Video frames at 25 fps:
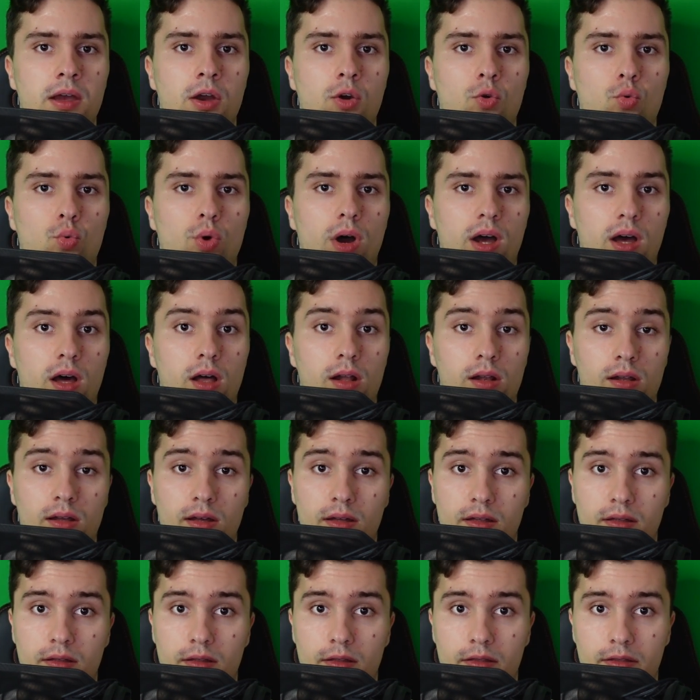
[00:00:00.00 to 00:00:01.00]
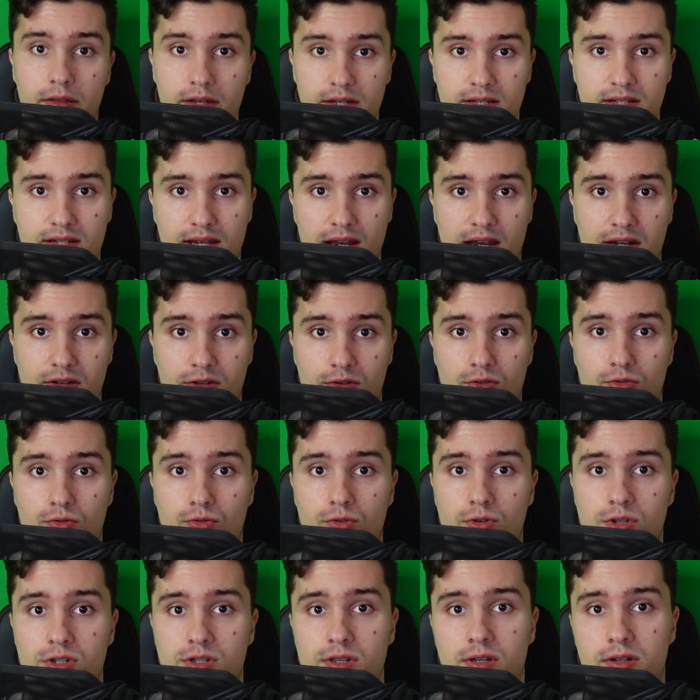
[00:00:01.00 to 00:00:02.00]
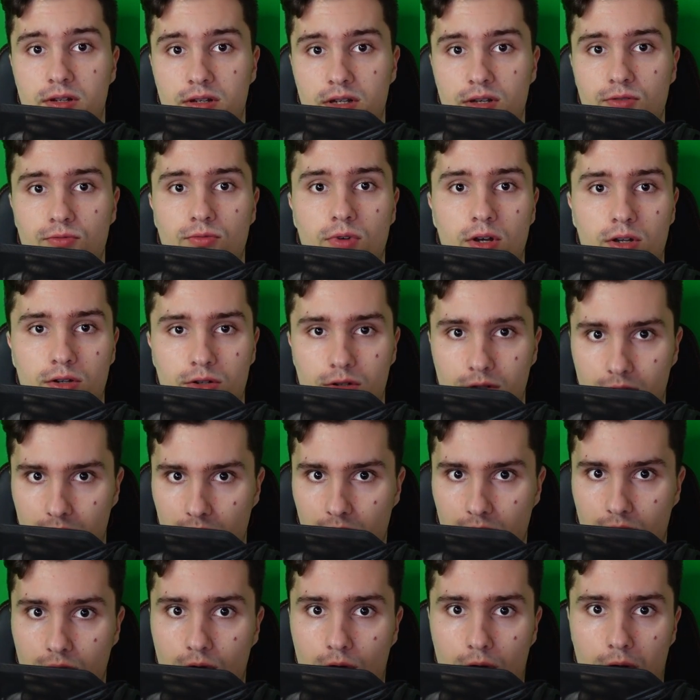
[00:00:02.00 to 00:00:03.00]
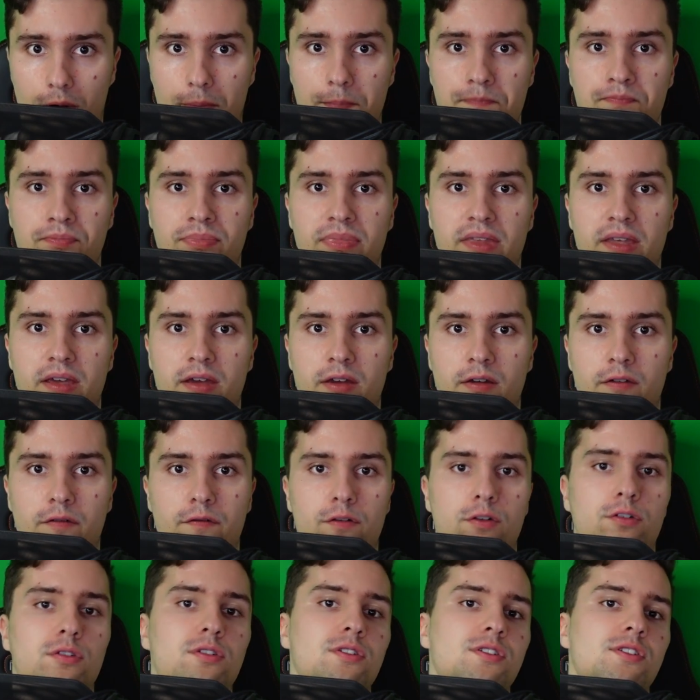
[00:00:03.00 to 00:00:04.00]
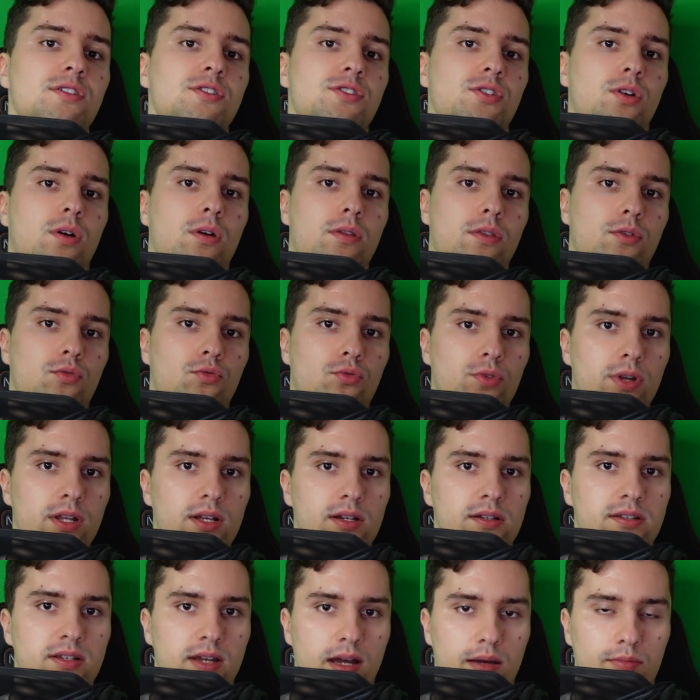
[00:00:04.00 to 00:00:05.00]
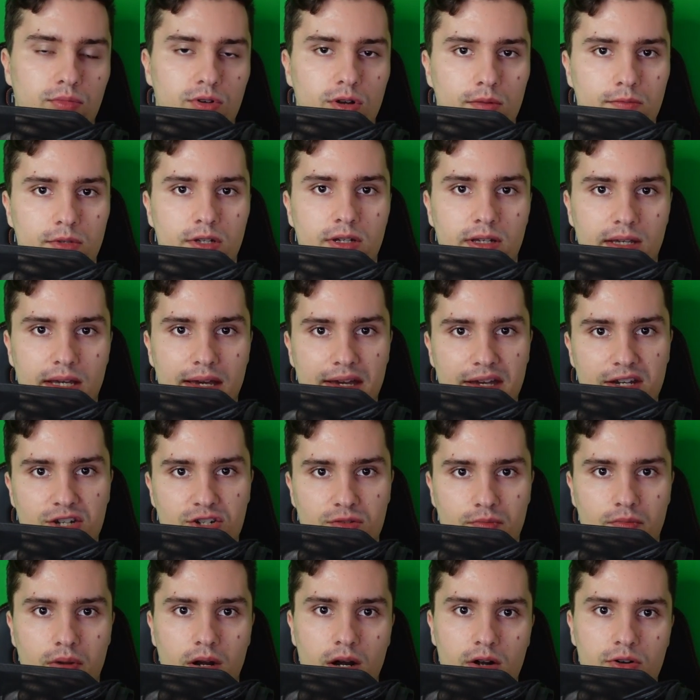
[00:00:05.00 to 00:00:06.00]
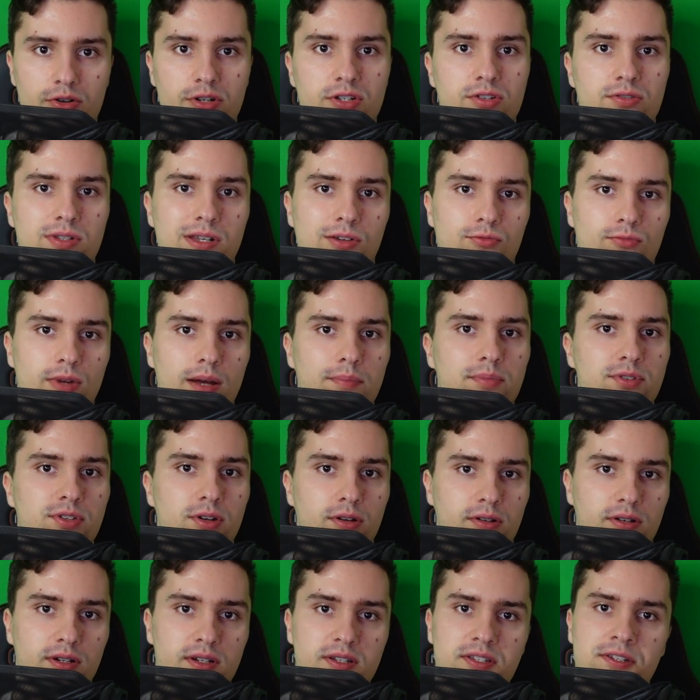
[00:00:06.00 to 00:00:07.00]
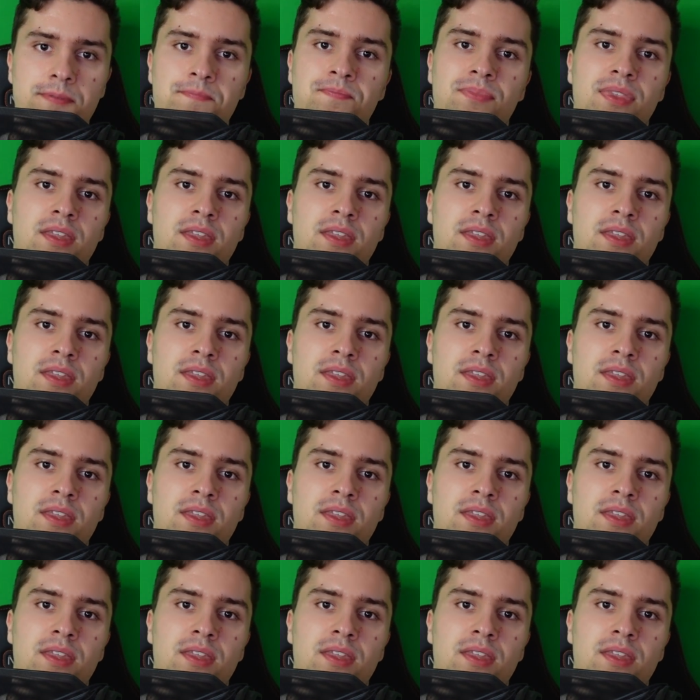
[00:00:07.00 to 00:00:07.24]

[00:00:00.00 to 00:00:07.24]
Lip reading: While this Ktor course, the new one, Doodlekong, focuses on the real-time communication part using WebSockets,